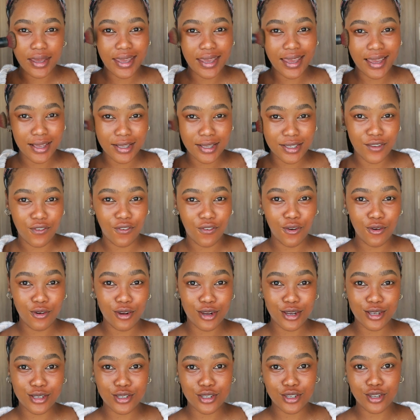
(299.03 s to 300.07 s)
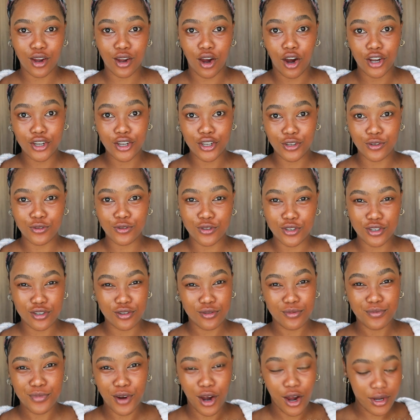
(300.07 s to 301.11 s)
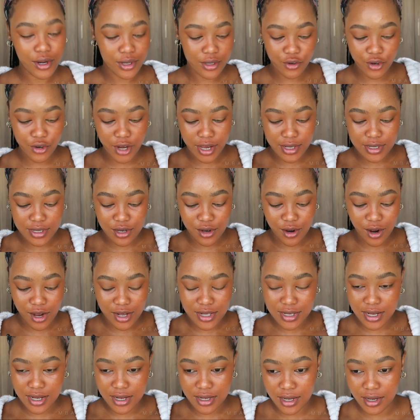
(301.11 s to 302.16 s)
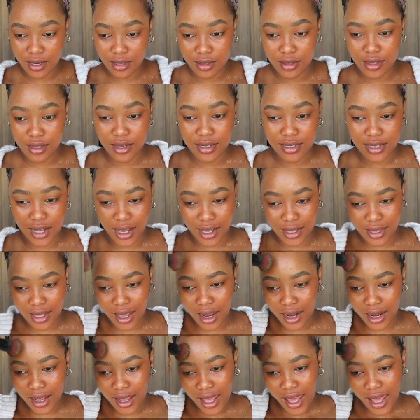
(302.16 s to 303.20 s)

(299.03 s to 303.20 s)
is focused on YouTube, on creating content and things like that.